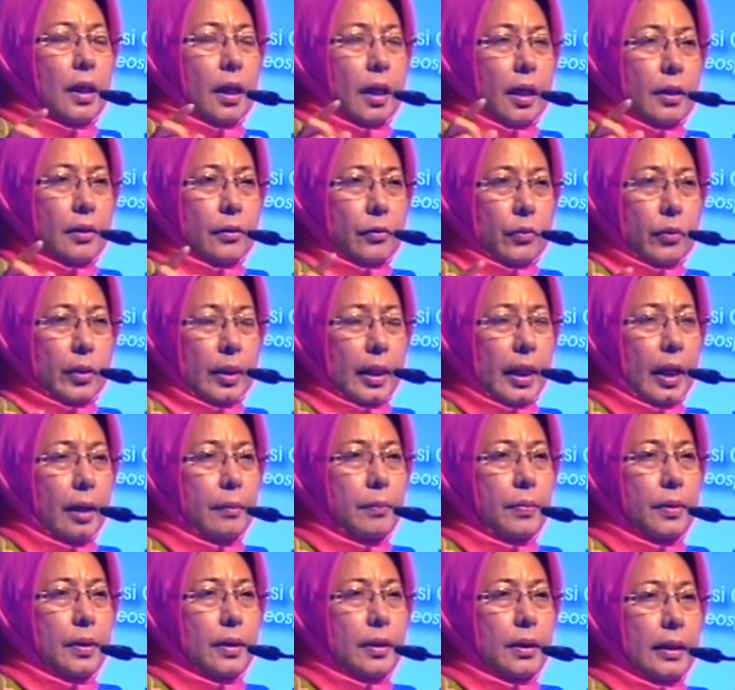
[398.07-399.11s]
and
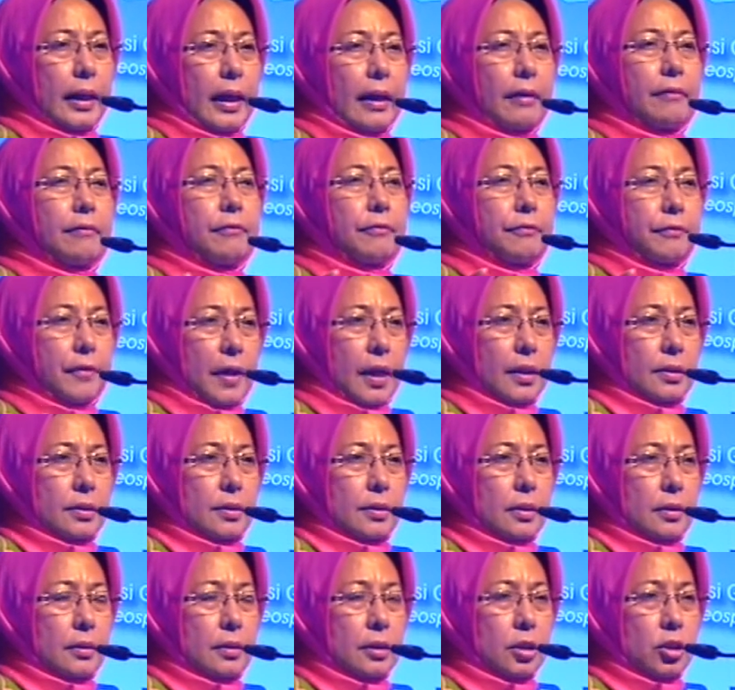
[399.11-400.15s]
reliable and
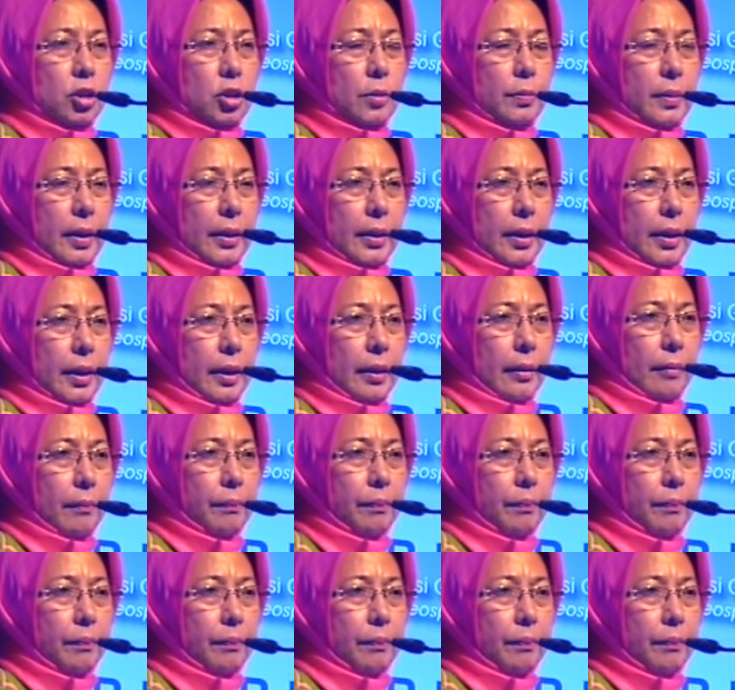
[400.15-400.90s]
fast decision making.